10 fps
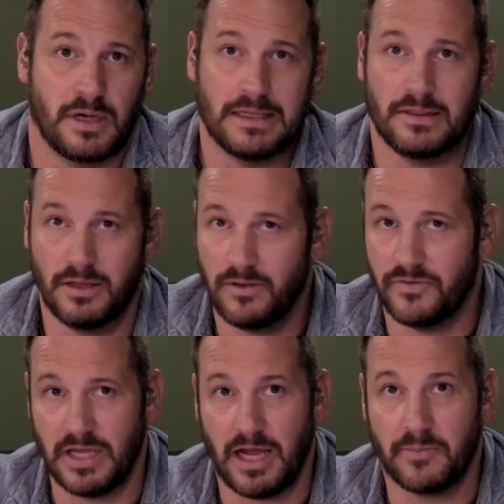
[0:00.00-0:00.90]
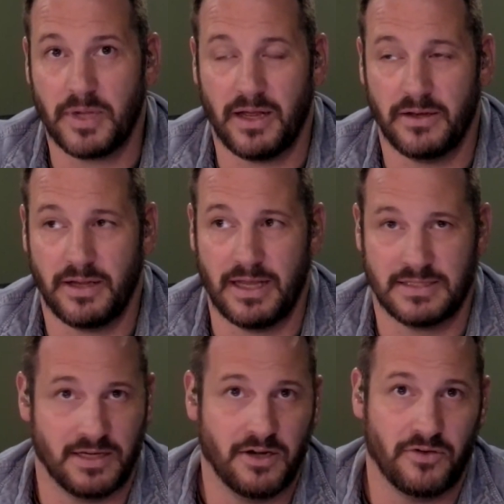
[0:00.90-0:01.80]
I love the iPad
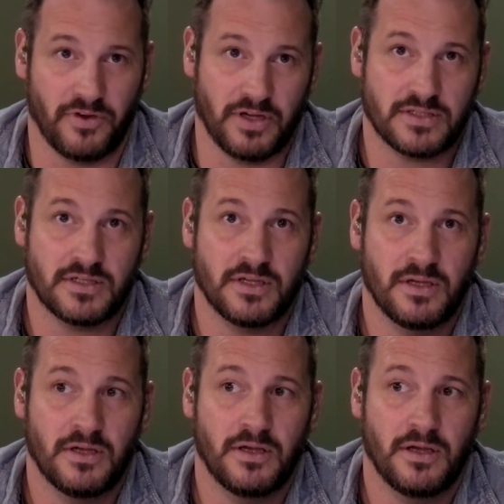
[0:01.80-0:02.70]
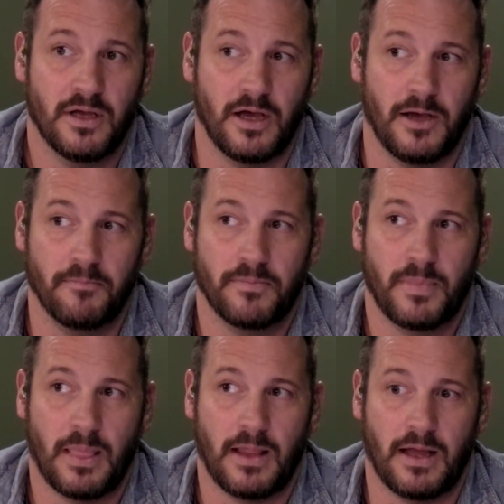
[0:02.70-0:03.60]
as an interface. Um,
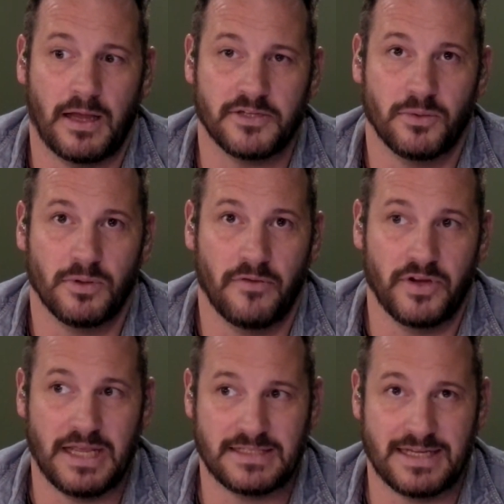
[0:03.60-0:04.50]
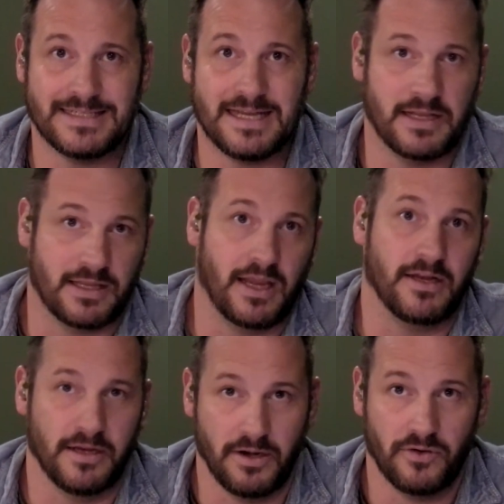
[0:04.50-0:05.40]
I don't love it as a
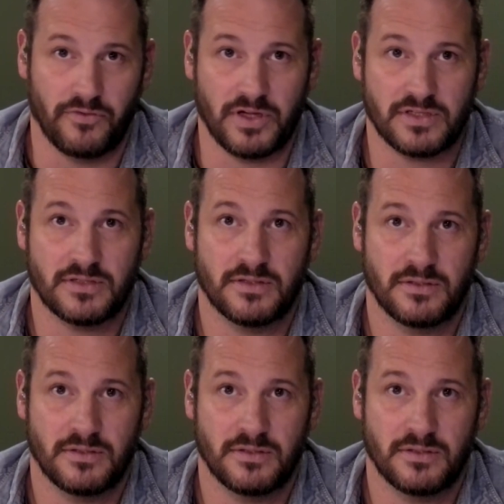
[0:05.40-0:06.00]
dedicated interface